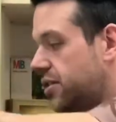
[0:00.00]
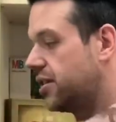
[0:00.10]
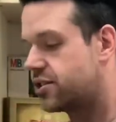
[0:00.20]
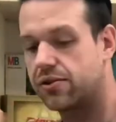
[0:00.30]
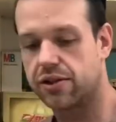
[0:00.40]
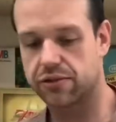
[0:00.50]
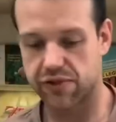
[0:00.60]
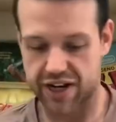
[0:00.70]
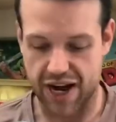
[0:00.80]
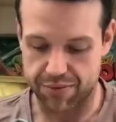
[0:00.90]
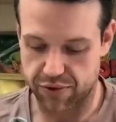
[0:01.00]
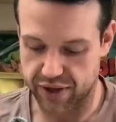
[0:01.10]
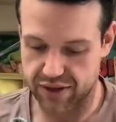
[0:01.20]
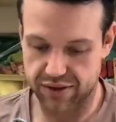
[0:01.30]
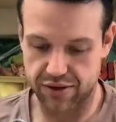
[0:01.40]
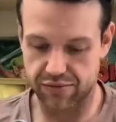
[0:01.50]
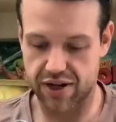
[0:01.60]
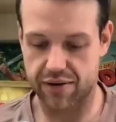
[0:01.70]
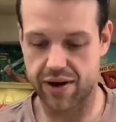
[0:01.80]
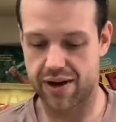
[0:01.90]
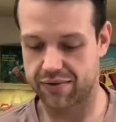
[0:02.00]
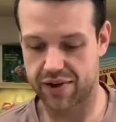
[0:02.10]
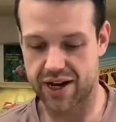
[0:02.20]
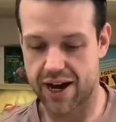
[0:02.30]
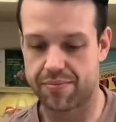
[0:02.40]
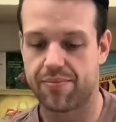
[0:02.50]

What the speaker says: let's do a little recap quick. A little recap.